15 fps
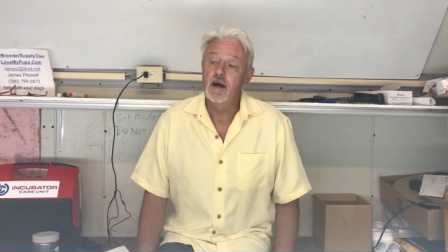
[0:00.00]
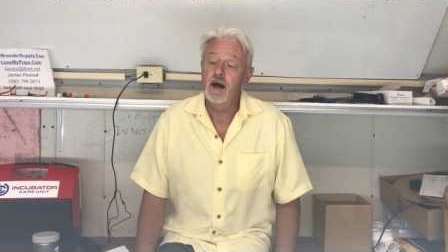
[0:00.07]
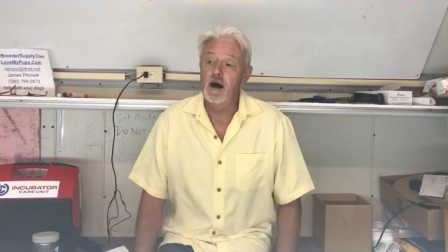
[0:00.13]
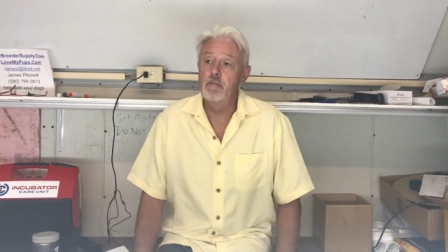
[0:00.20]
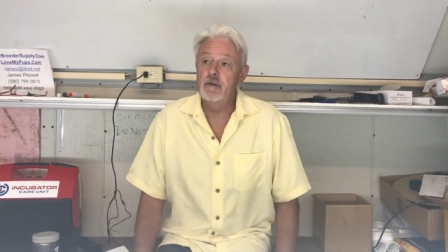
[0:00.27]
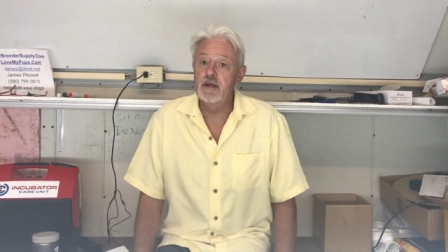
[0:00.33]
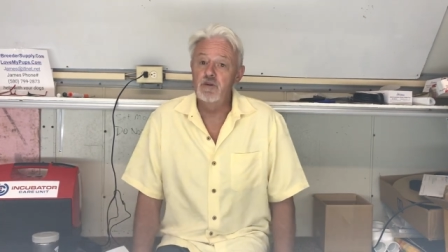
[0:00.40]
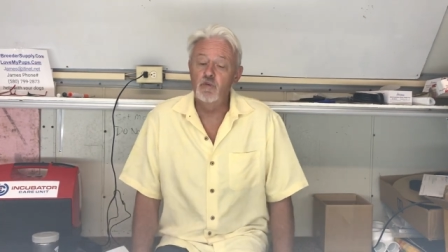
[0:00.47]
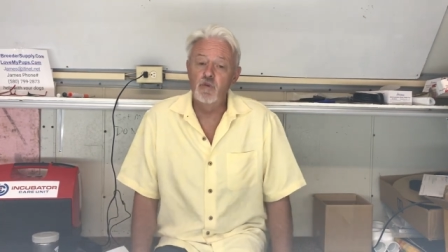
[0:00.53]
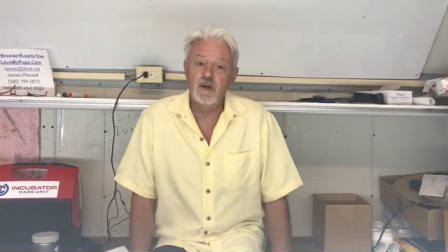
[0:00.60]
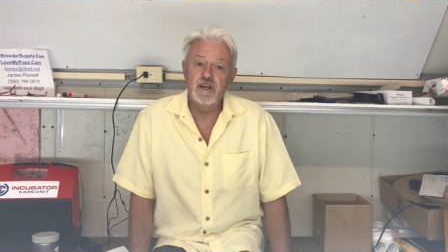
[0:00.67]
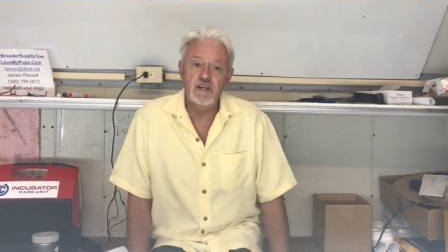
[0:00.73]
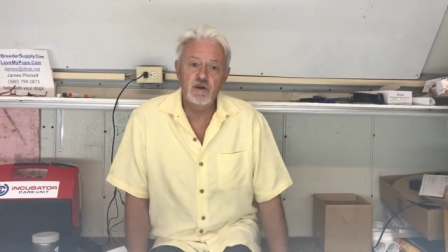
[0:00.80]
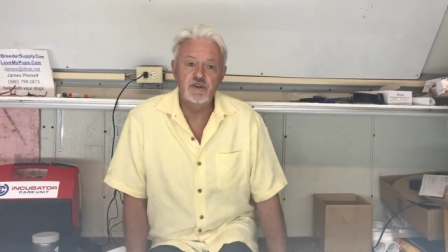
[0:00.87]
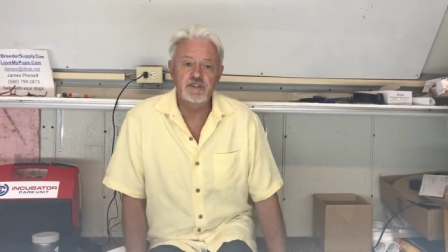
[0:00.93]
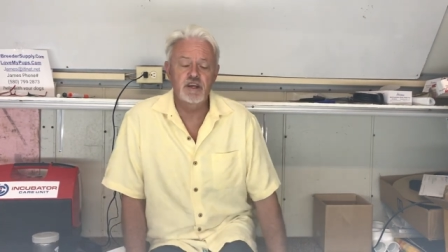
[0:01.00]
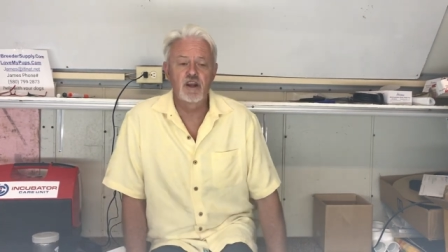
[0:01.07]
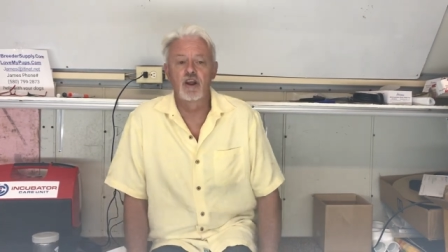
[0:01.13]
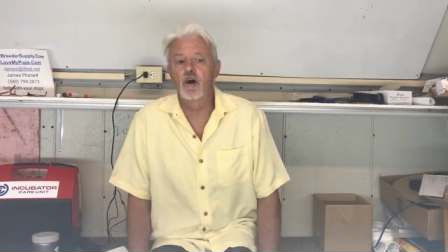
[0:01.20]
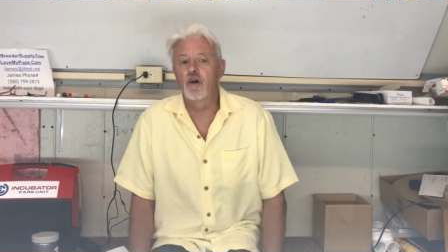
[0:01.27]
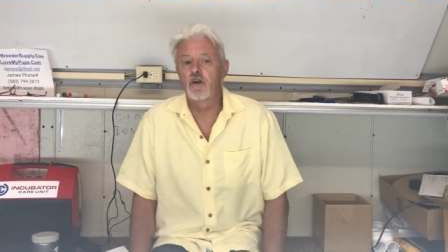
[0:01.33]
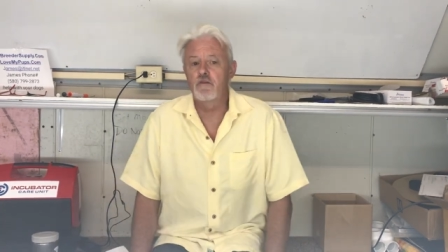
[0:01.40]
I mean, we don't sell
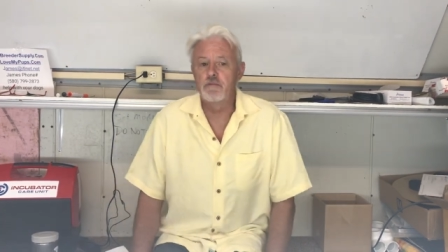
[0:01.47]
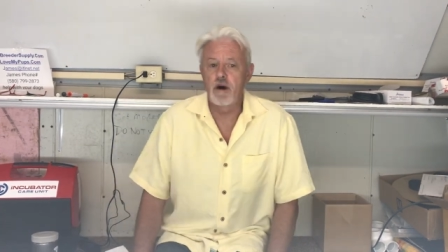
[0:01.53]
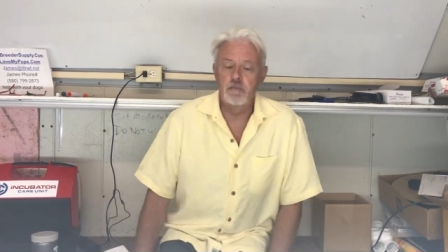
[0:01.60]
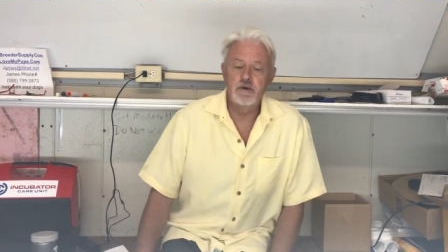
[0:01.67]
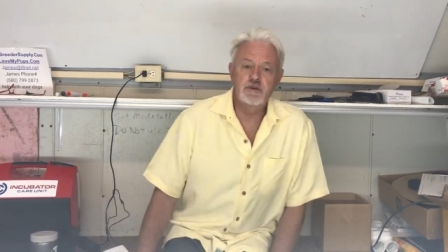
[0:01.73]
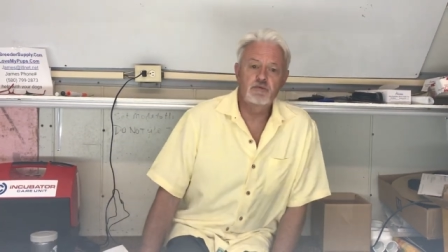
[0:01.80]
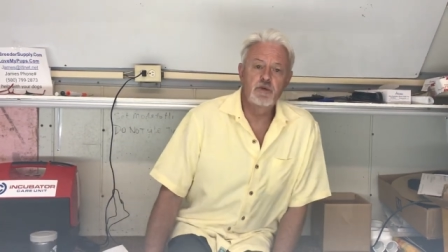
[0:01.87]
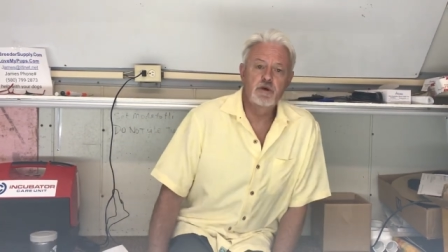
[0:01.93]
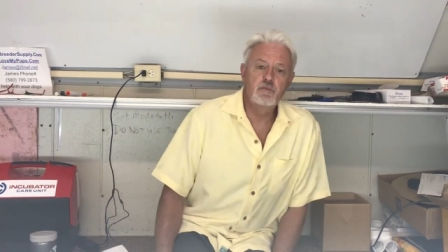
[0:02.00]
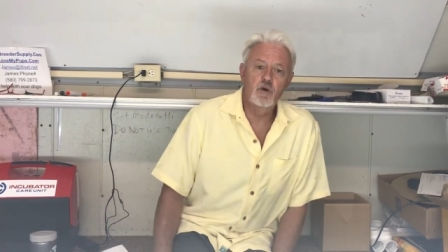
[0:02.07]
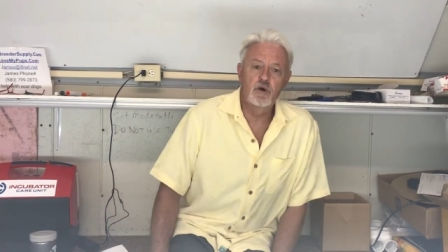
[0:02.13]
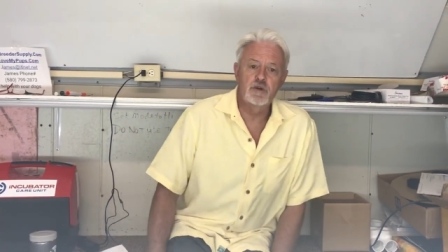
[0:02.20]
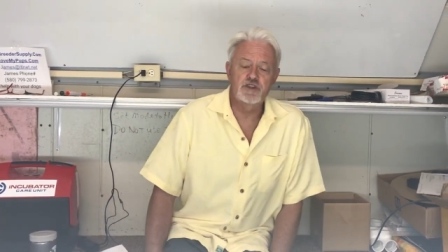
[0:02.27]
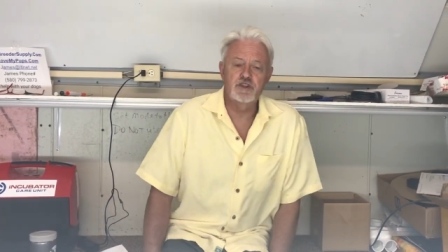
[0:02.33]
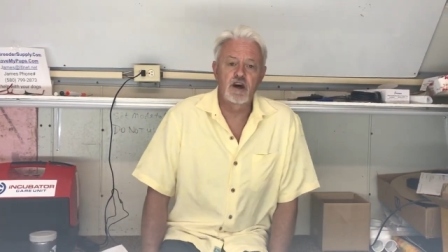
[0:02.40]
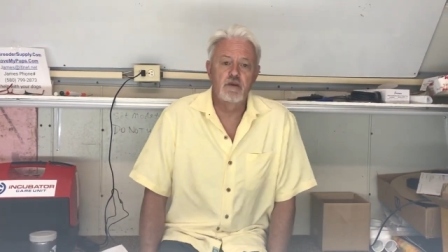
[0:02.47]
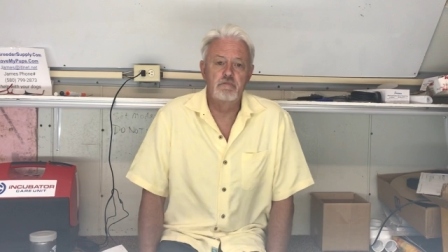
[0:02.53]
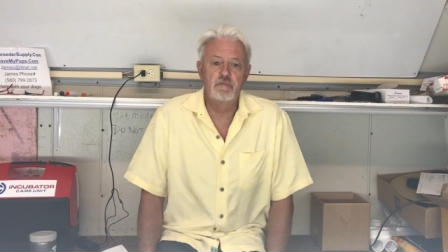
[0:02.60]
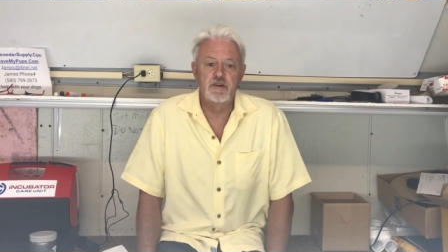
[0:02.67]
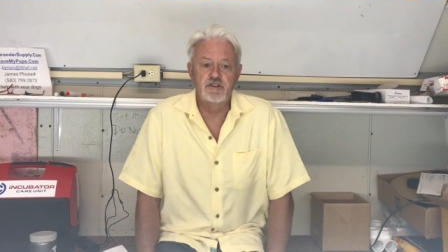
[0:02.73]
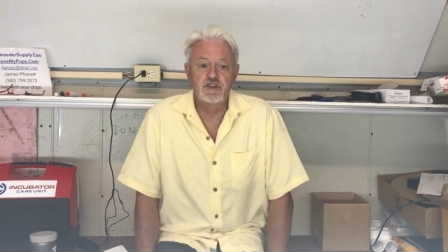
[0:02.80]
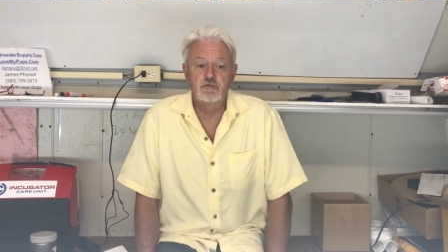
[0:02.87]
a lot of puppies, we're more in the
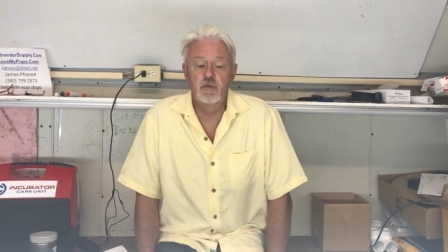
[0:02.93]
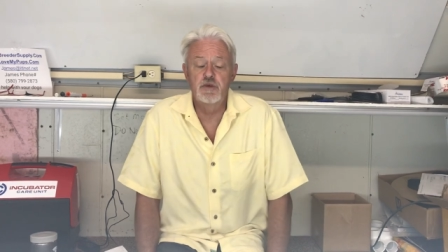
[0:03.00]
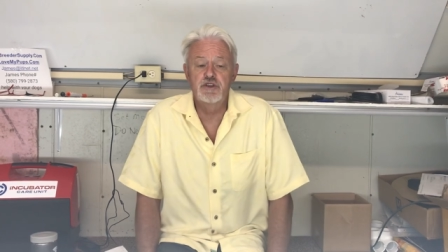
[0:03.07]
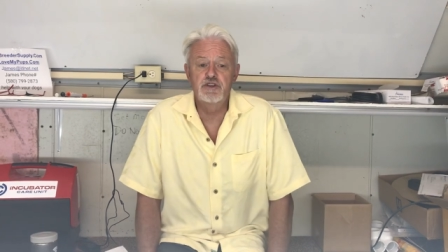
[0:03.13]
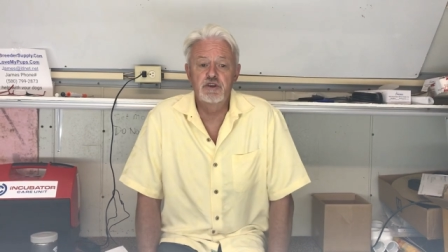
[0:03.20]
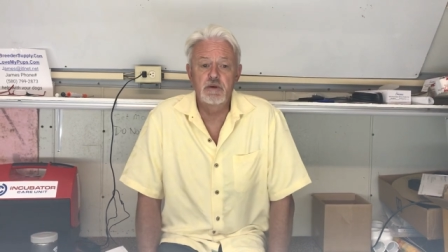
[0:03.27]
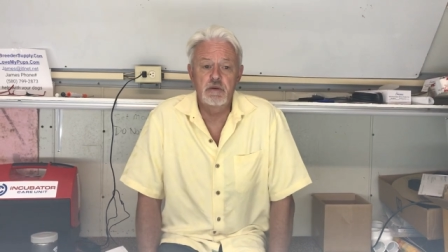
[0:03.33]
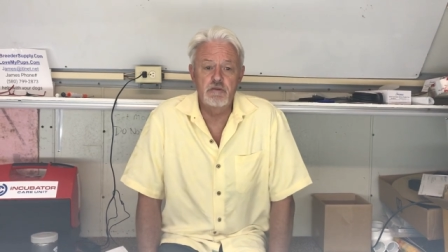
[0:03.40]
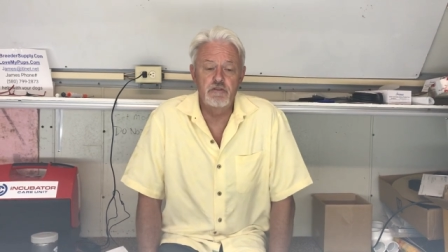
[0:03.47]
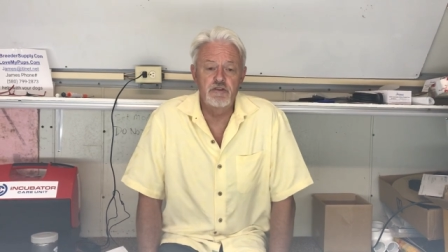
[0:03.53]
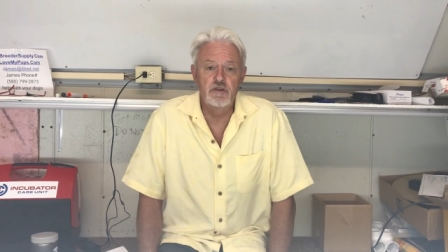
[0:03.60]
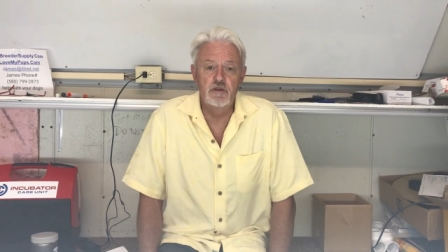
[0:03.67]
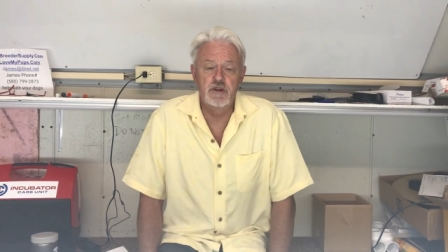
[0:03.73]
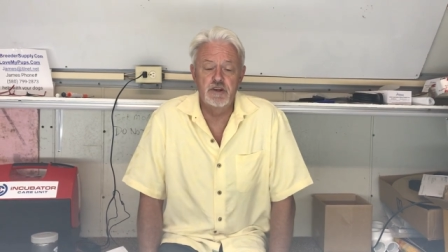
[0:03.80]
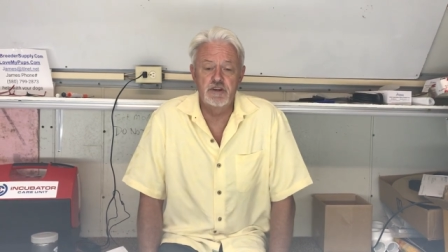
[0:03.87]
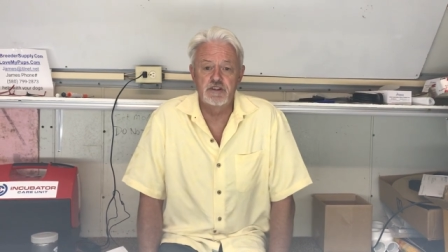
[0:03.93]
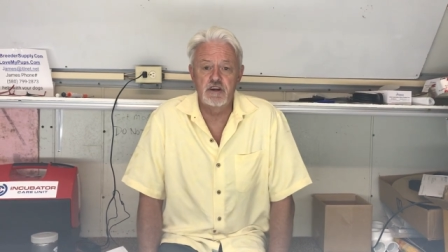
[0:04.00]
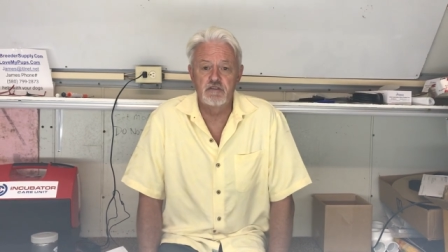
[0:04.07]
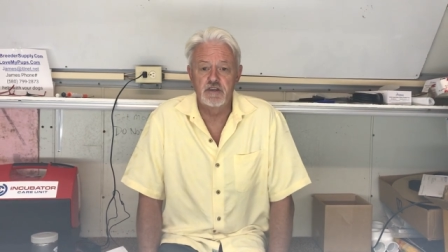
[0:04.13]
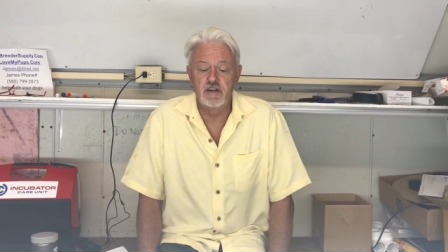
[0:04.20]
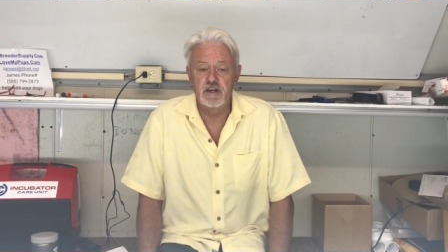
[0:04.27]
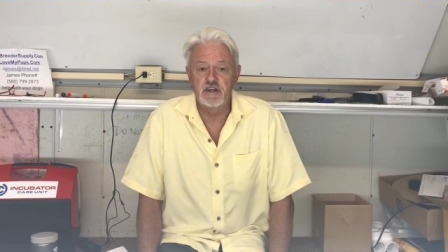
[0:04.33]
stud business, but we do have a few litters
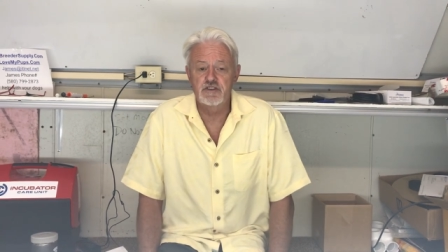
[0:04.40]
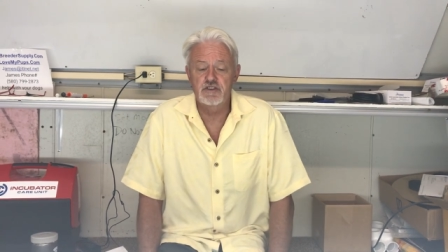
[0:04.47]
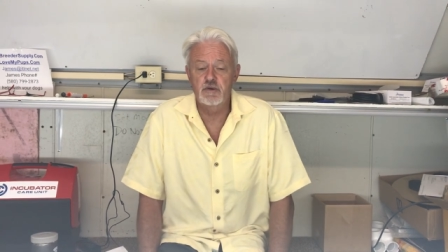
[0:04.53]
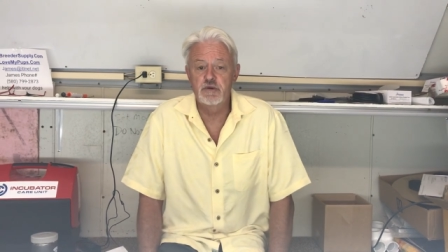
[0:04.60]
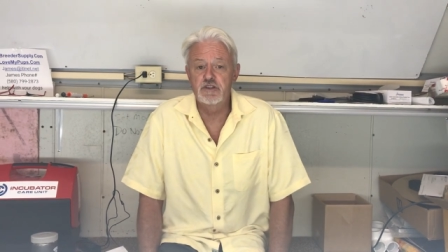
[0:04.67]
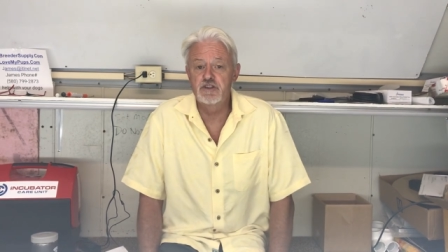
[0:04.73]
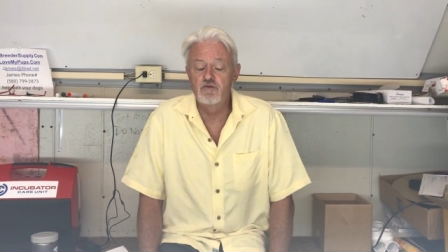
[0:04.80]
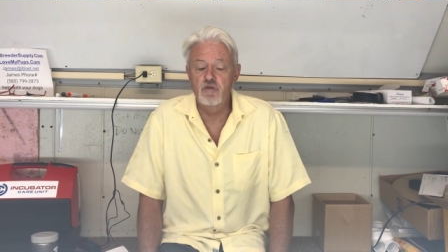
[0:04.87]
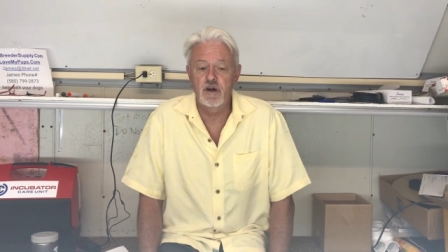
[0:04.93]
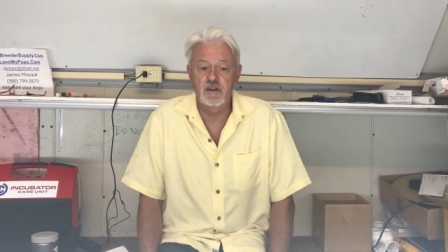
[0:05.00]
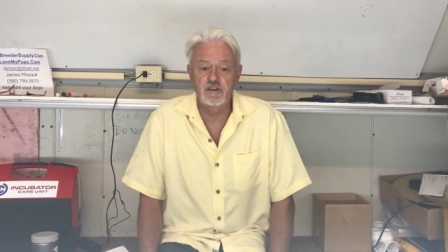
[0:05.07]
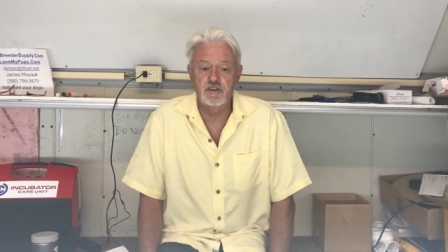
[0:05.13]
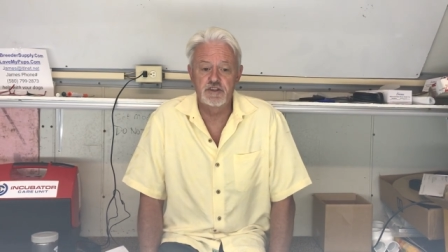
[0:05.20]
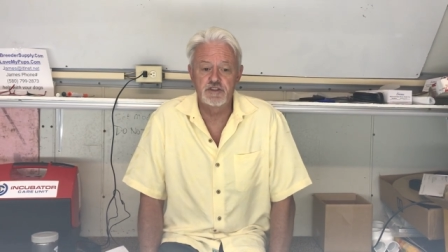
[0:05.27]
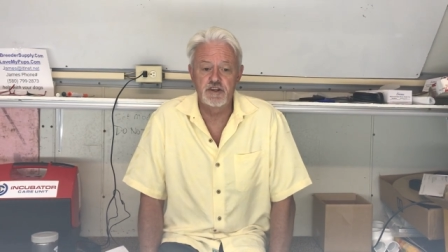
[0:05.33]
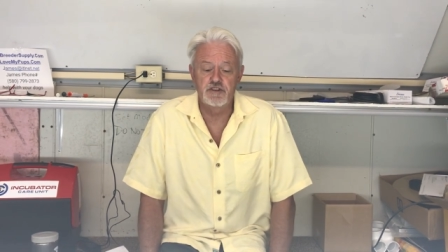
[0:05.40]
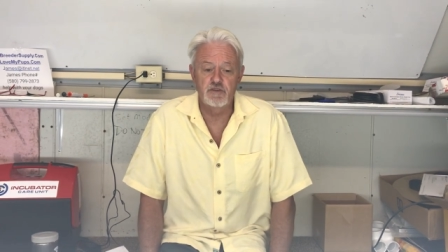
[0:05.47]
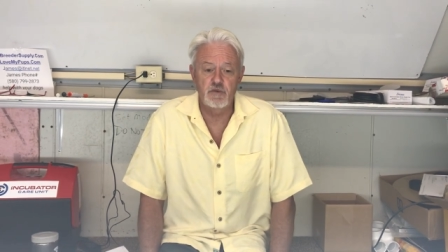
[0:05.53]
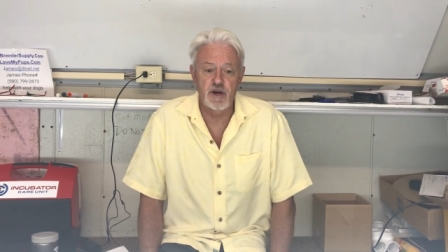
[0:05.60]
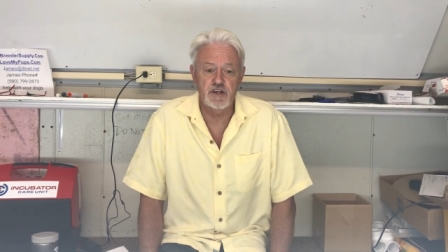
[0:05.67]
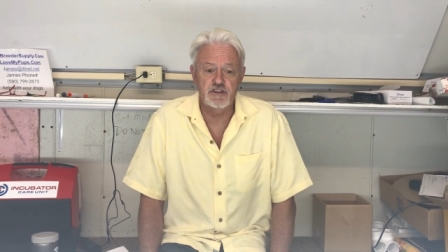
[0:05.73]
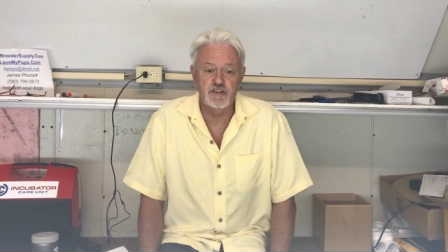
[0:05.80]
every year, so we do run into this
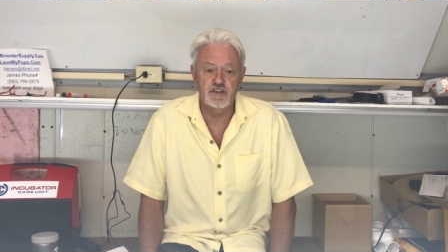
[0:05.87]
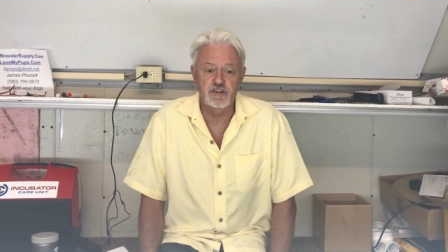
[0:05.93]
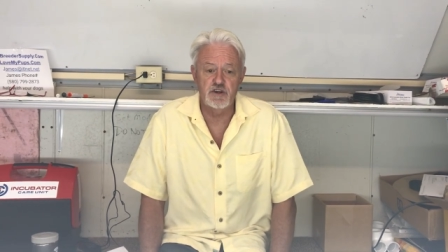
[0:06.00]
situation.